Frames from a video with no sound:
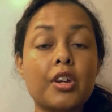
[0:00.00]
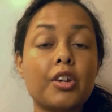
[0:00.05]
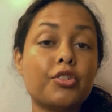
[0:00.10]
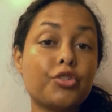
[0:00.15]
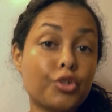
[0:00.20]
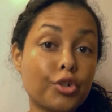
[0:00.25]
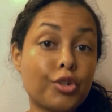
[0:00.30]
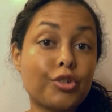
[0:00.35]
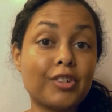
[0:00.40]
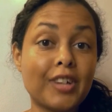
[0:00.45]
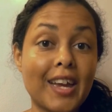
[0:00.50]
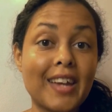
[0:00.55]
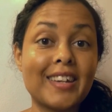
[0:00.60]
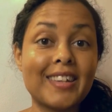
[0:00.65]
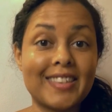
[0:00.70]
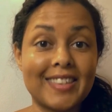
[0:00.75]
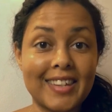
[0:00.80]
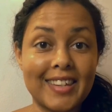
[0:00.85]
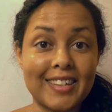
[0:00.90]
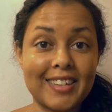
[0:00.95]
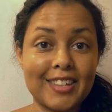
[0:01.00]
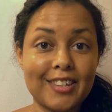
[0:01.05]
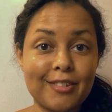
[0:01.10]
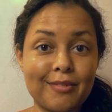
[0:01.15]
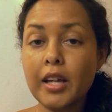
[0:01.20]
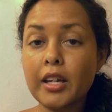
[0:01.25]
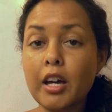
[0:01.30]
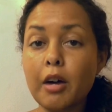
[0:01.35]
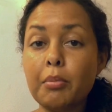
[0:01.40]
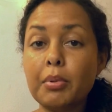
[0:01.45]
to create a scent.
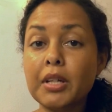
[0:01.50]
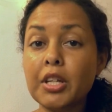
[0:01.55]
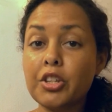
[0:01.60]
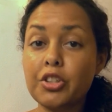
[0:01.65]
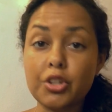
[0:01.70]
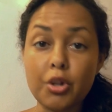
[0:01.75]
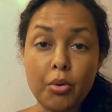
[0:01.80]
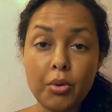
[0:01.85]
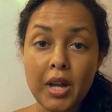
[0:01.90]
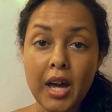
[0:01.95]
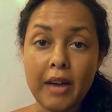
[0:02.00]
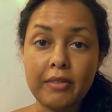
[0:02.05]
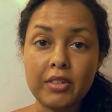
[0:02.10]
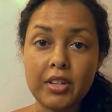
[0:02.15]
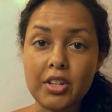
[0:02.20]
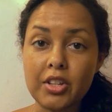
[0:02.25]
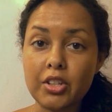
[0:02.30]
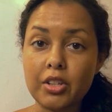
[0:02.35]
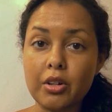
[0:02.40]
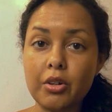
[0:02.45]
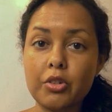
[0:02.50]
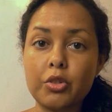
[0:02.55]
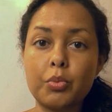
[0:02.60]
Companies don't have to disclose